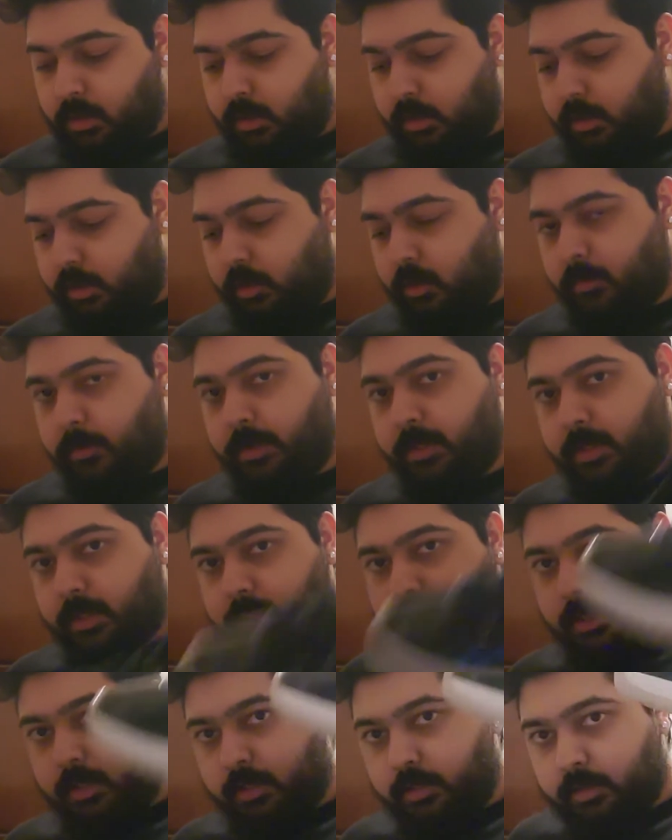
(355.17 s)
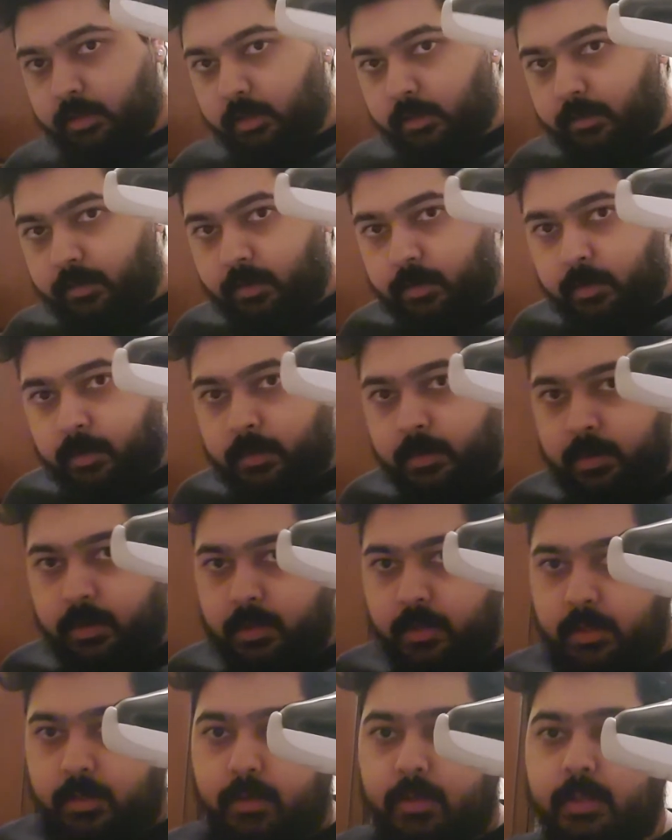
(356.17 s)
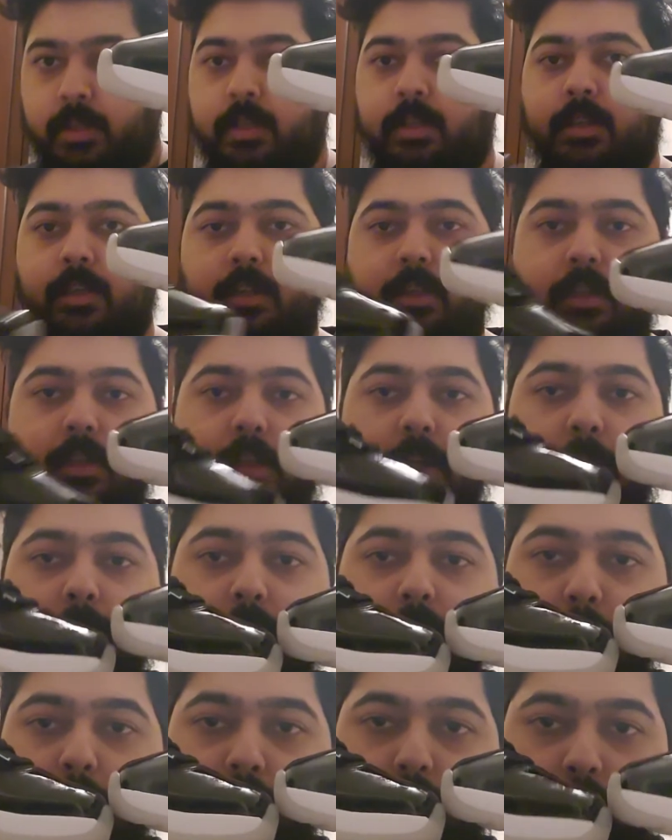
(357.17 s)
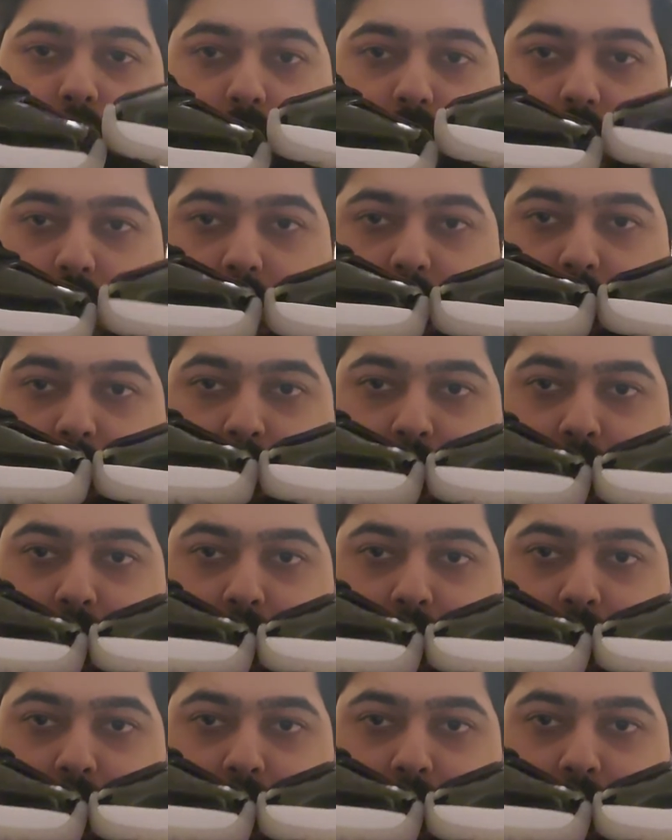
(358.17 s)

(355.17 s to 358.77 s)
Y'all be easy. Love you. Keep supporting.